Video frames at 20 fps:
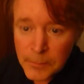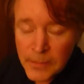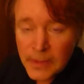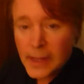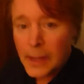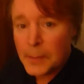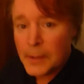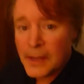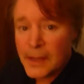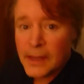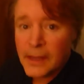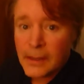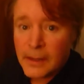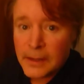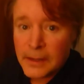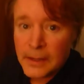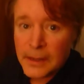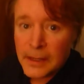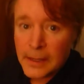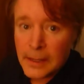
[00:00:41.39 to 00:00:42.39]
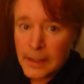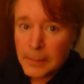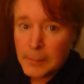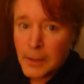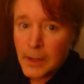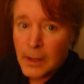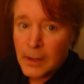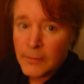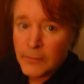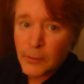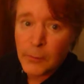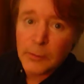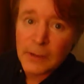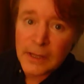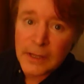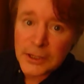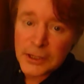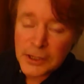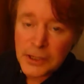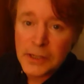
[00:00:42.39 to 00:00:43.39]
they'll be killing him for a
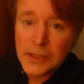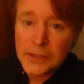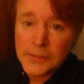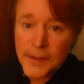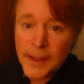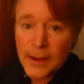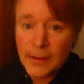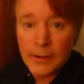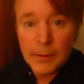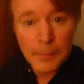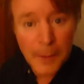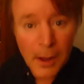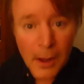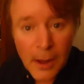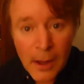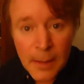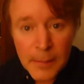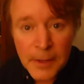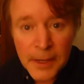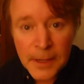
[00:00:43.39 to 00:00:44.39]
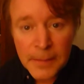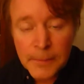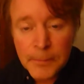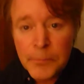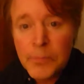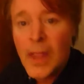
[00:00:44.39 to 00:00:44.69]
religion whose founder, Muhammad,